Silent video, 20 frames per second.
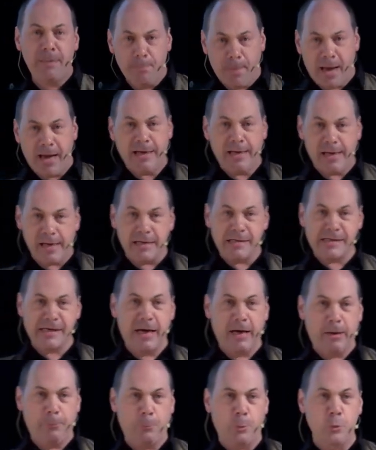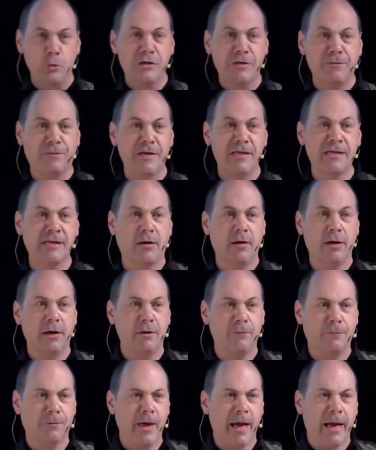many examples of this kind
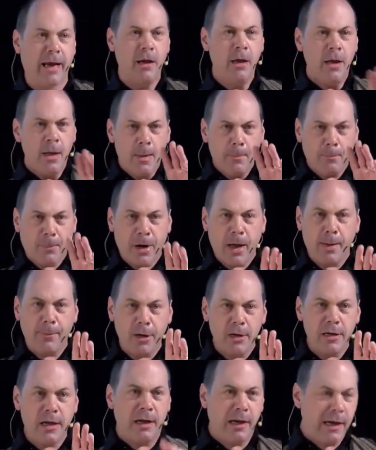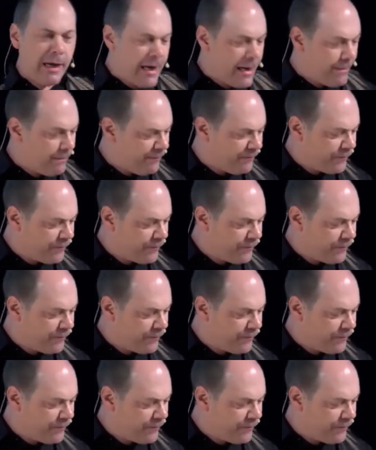of thing, but I'm going to leap